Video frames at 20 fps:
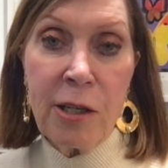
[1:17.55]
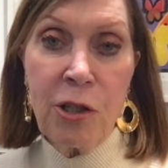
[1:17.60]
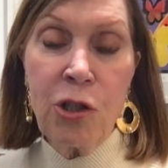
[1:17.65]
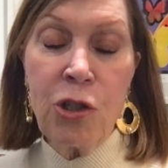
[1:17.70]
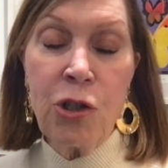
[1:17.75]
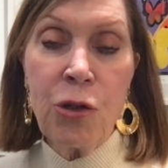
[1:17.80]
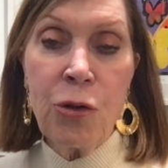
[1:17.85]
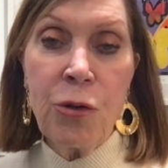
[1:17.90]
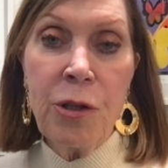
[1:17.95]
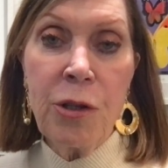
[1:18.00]
to
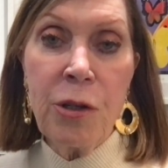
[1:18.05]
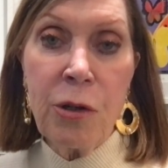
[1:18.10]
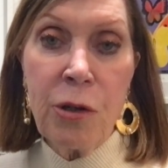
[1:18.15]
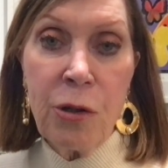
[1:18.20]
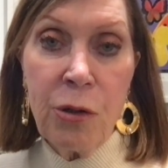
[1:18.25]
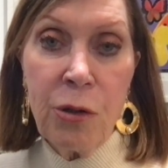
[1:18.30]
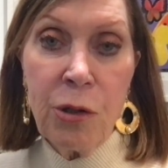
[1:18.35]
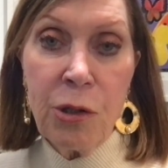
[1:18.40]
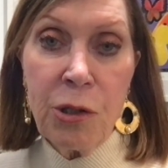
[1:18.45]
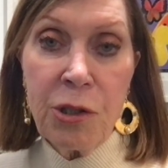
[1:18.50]
join the
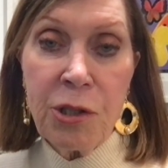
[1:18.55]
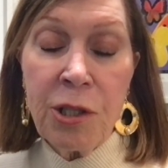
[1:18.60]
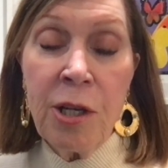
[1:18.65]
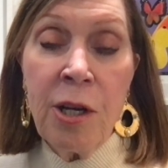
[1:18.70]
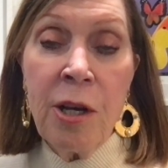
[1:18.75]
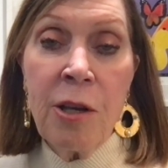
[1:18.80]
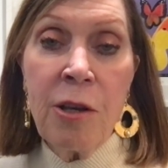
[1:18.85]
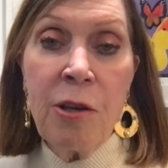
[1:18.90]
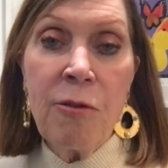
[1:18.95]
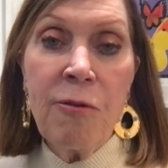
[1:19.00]
course,
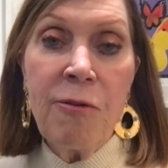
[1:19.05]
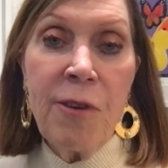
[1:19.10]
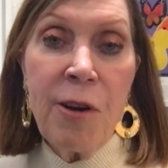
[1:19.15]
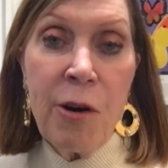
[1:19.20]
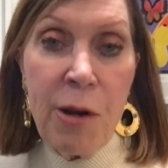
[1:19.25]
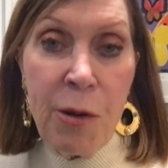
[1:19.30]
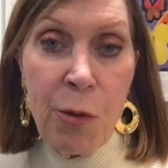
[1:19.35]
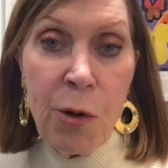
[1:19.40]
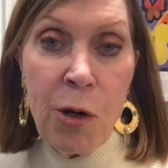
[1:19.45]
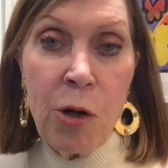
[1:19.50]
you're
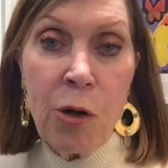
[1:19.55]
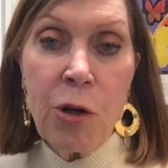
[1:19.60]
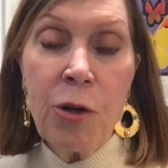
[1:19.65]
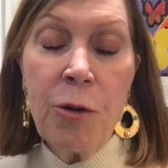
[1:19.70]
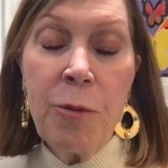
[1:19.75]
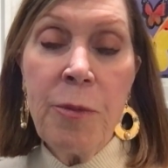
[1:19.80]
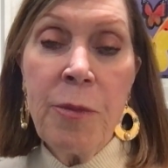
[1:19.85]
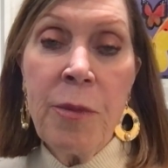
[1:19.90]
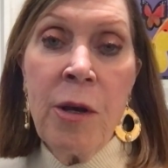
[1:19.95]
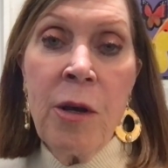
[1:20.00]
very
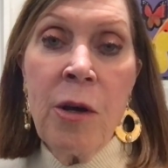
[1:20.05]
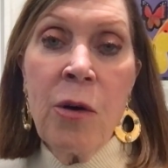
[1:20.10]
welcome.